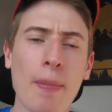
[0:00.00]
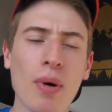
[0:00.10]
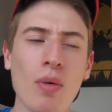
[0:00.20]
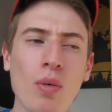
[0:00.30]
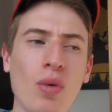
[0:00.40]

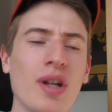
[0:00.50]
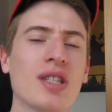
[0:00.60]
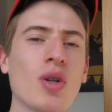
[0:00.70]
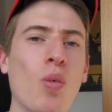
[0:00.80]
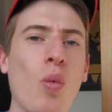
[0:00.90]
But what
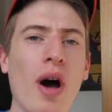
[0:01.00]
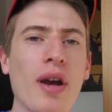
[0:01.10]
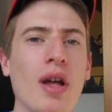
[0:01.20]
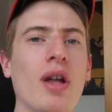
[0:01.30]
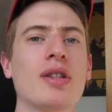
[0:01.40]
is the
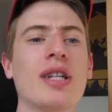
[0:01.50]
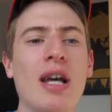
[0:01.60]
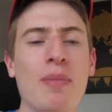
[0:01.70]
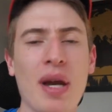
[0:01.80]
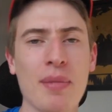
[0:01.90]
one
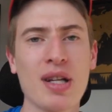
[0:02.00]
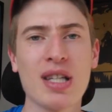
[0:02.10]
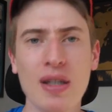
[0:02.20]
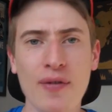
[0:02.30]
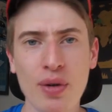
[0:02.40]
tip that I'm
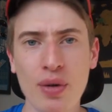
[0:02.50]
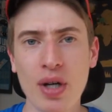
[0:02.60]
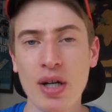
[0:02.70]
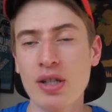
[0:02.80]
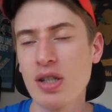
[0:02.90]
going to give
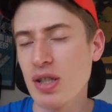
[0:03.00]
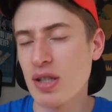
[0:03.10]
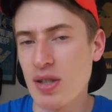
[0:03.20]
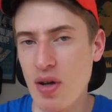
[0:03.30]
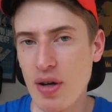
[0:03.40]
you just
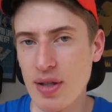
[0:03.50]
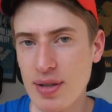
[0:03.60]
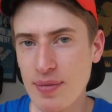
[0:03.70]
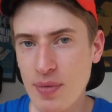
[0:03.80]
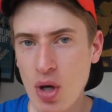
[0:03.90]
to
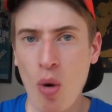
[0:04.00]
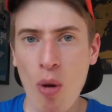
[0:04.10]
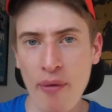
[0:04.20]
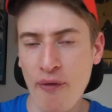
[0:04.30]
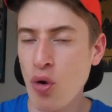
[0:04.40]
start?
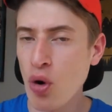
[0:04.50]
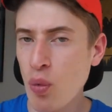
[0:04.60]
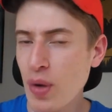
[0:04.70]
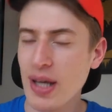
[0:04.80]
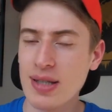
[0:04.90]
Well,
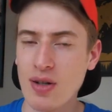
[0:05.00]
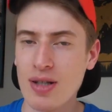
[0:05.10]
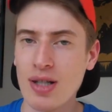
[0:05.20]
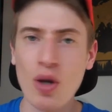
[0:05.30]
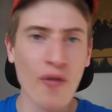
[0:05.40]
before we get
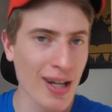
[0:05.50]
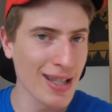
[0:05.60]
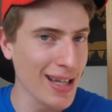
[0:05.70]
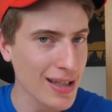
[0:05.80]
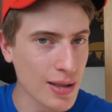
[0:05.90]
started, don't
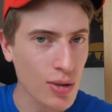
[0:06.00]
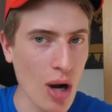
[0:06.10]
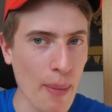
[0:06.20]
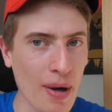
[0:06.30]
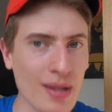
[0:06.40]
forget to hit the
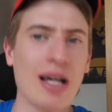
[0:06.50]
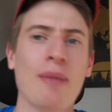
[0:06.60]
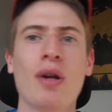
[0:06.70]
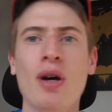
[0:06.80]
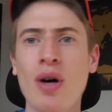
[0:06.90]
subscribe button
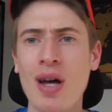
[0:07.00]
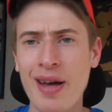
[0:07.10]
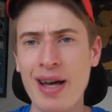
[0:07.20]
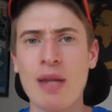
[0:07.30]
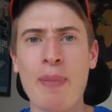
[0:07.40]
down below,
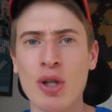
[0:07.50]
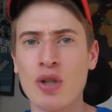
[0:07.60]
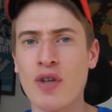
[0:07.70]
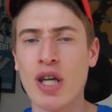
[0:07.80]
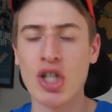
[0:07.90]
hit the bell
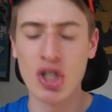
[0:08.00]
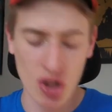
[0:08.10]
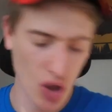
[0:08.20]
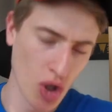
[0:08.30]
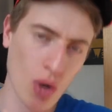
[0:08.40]

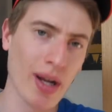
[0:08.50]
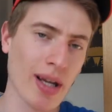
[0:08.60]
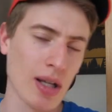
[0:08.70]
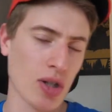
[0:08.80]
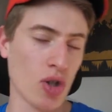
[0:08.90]
notification so you know when
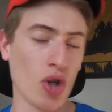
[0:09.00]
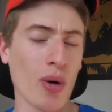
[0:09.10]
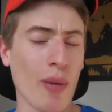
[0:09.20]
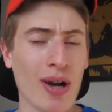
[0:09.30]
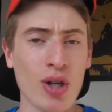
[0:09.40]
I
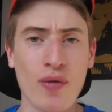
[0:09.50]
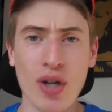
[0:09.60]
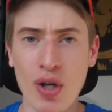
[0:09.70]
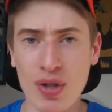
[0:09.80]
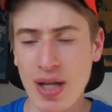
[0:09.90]
bring out new
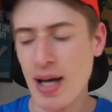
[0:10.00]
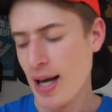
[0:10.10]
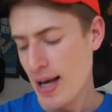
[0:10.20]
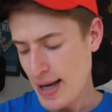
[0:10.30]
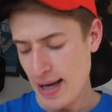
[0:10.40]
videos,
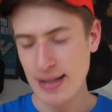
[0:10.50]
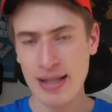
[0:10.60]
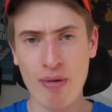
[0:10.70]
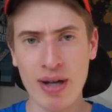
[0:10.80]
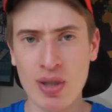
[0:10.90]
and
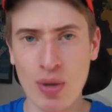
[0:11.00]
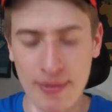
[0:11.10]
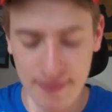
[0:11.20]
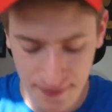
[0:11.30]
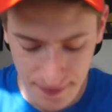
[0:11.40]
let's get right into
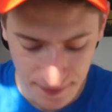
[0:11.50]
it.